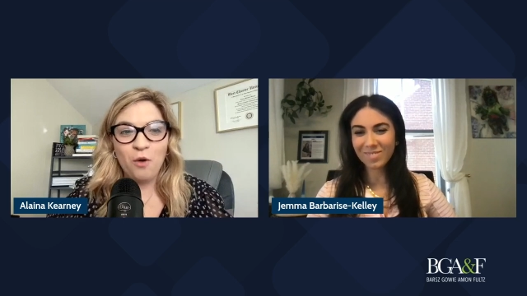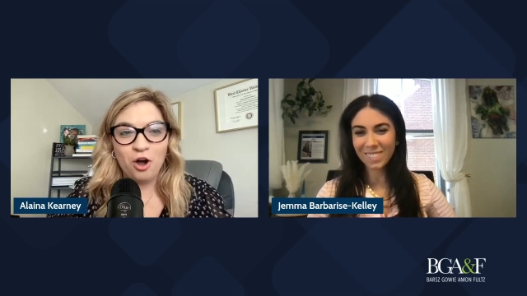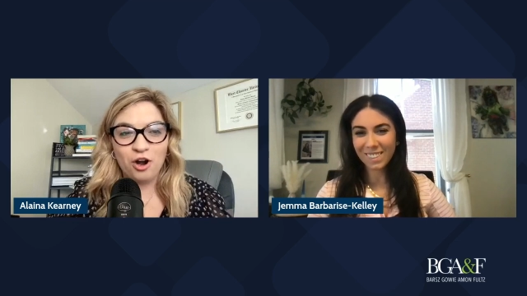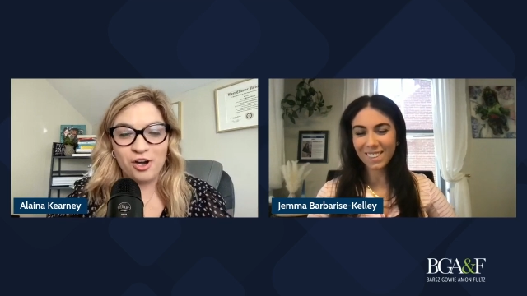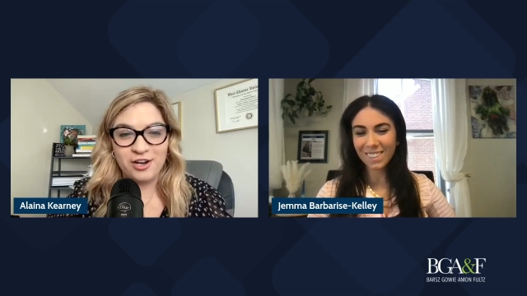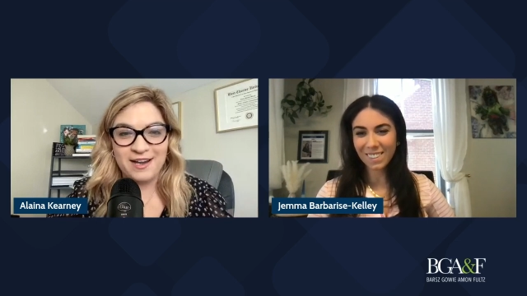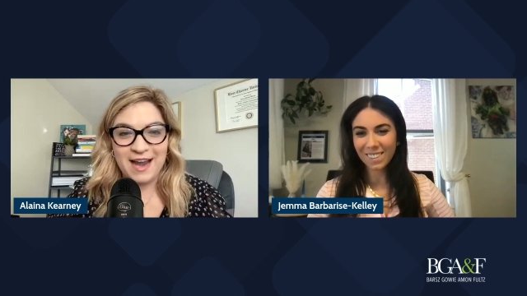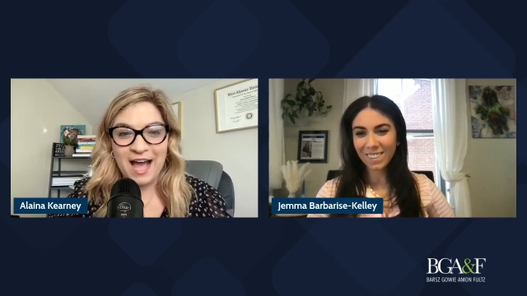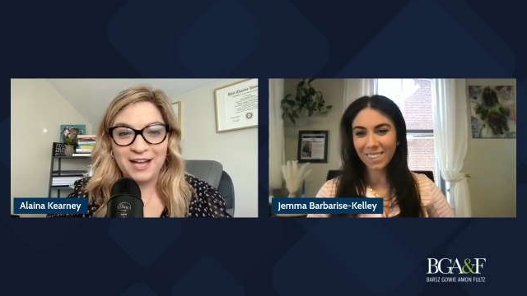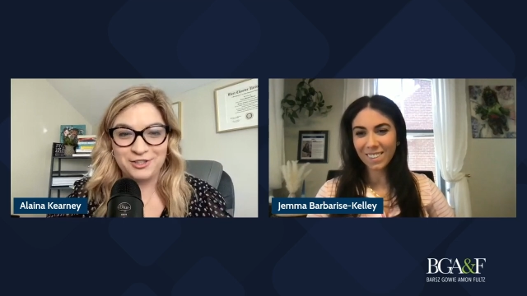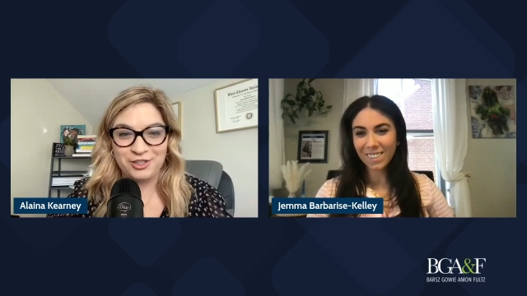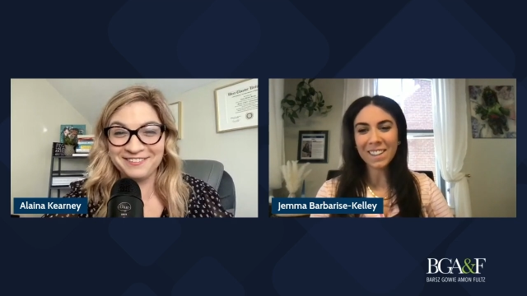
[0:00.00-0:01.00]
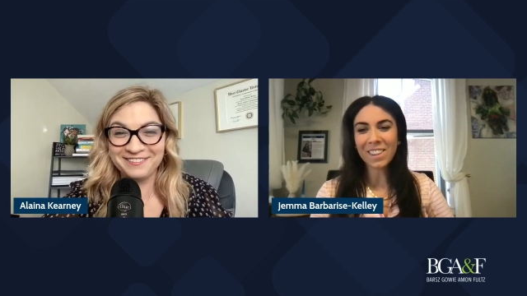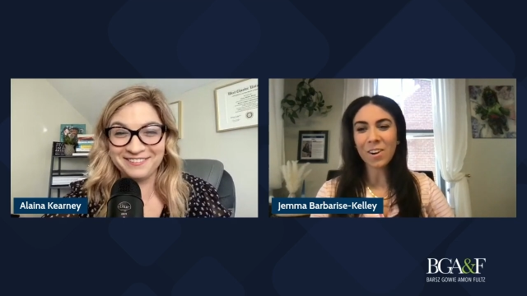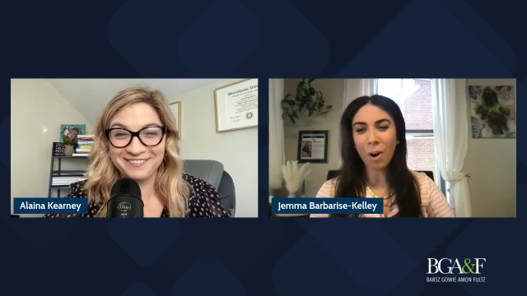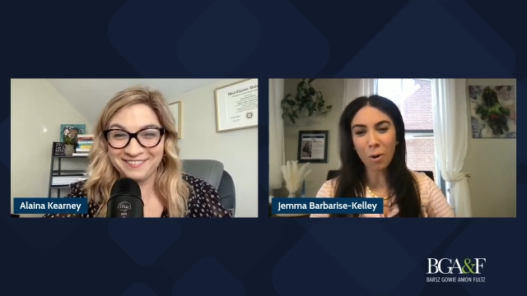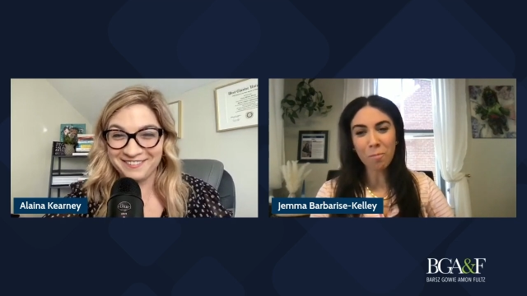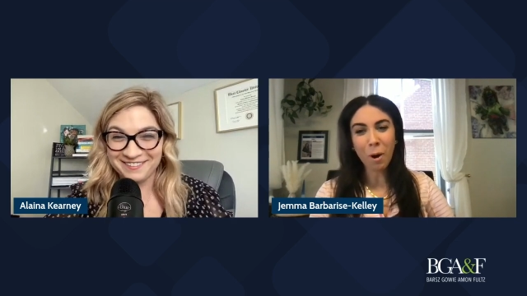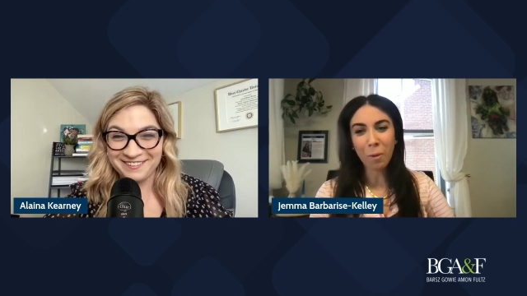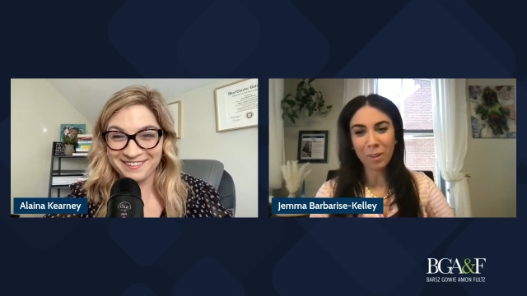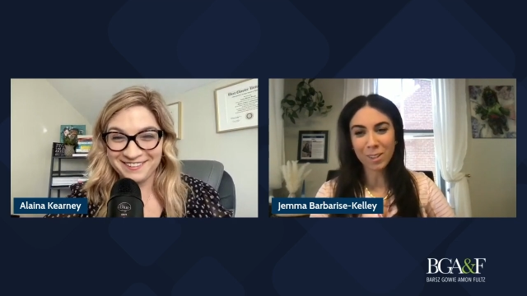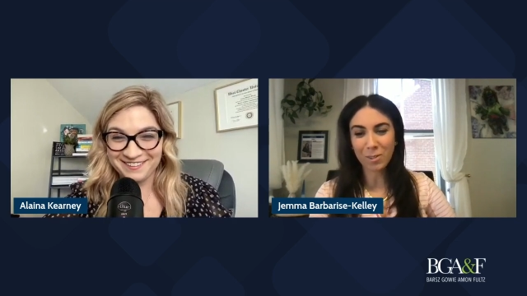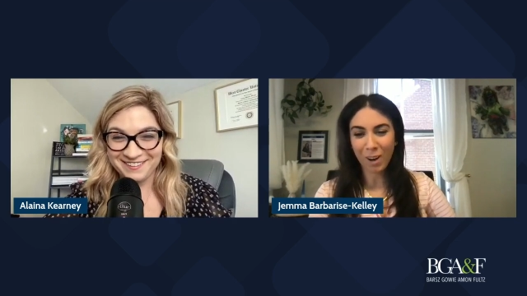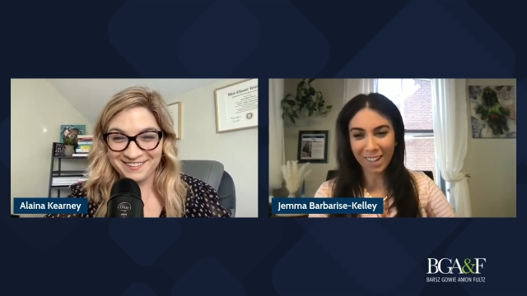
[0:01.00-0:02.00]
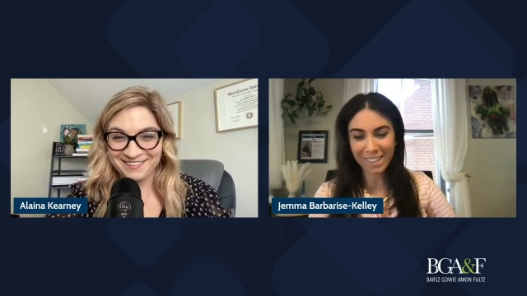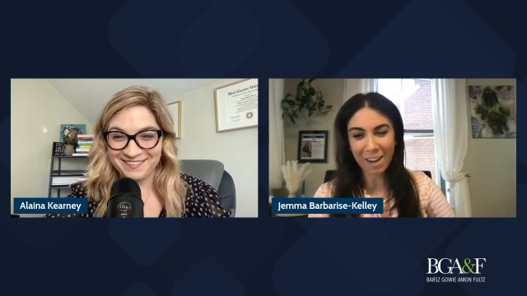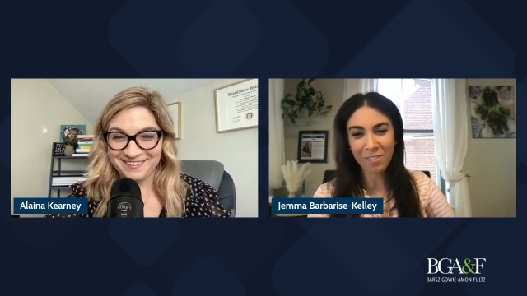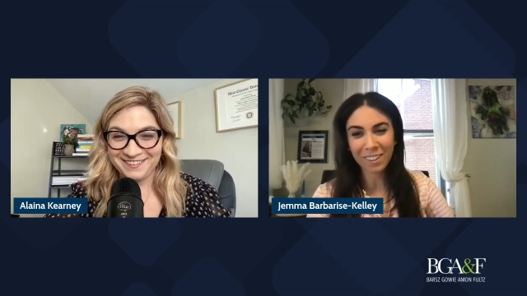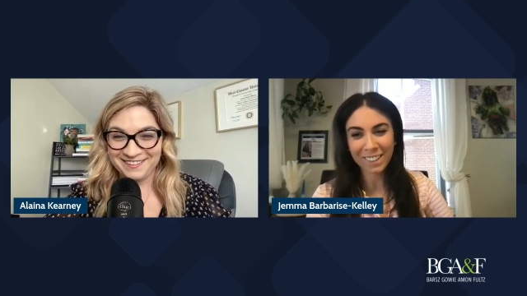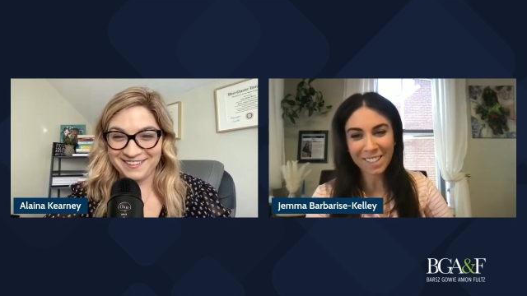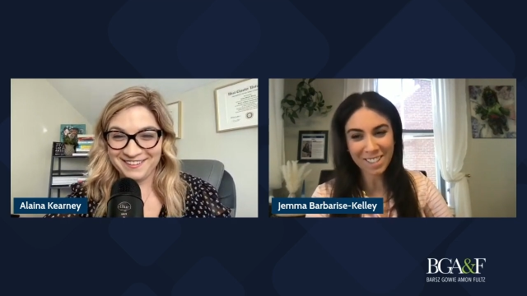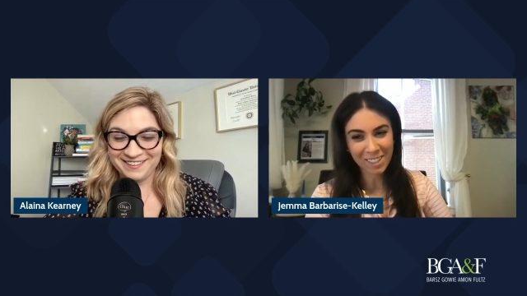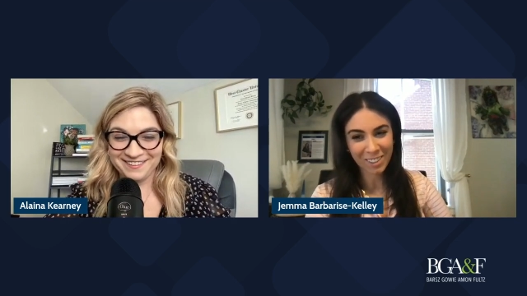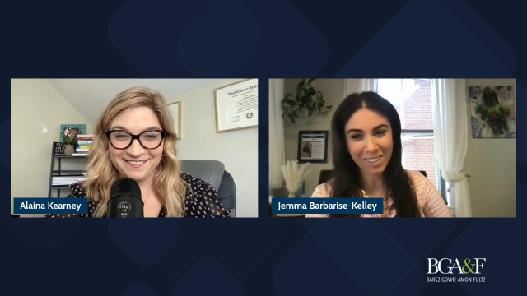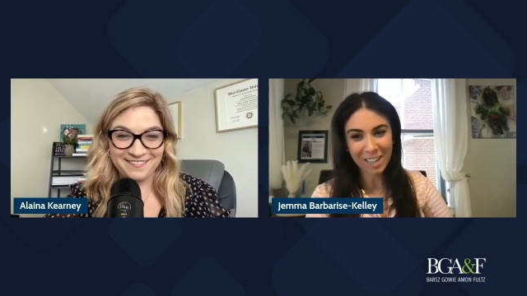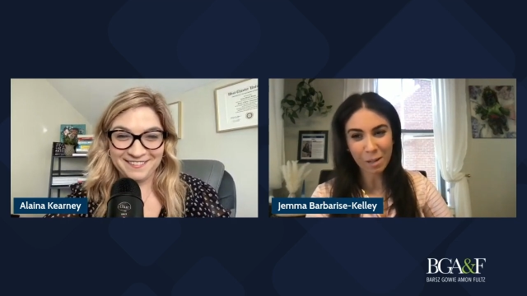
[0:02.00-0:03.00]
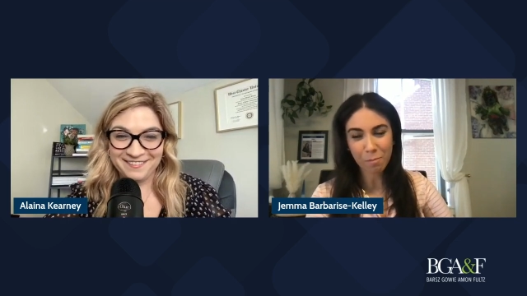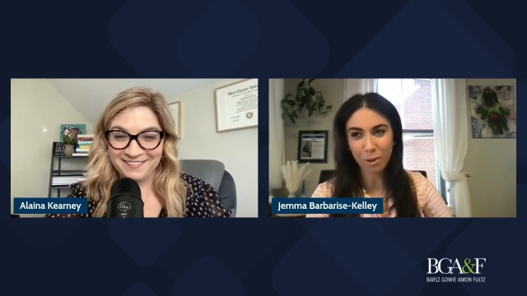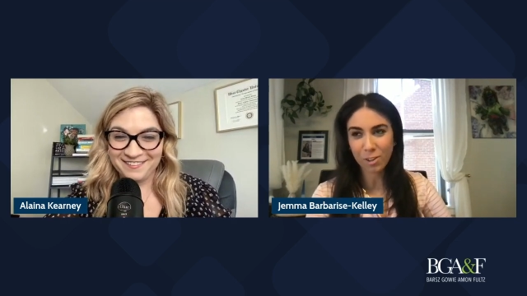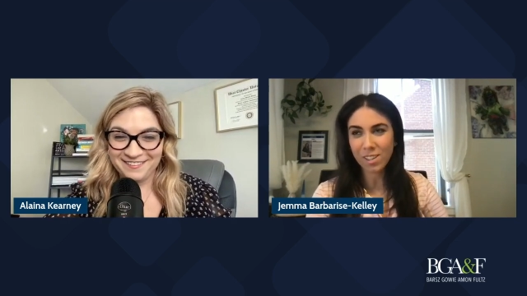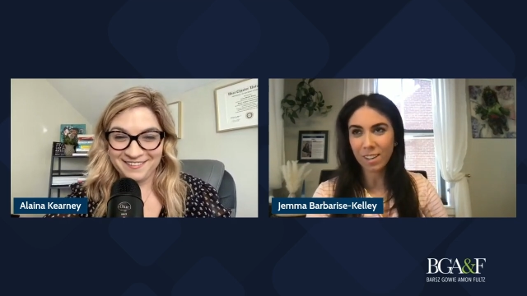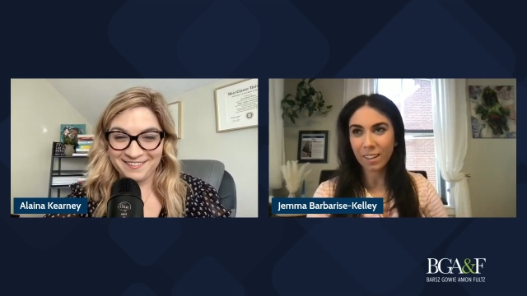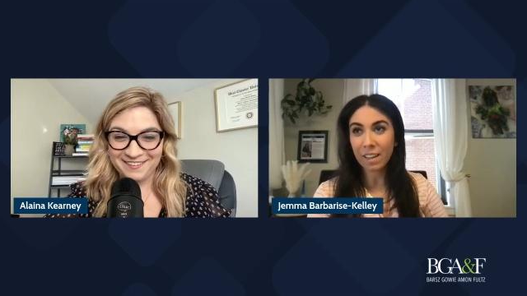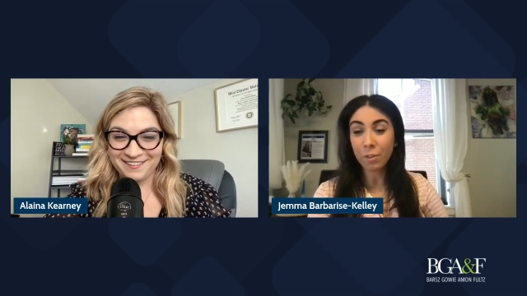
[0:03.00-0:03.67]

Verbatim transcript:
Speaker 1: hard not to. There are moments where I definitely still take it personally.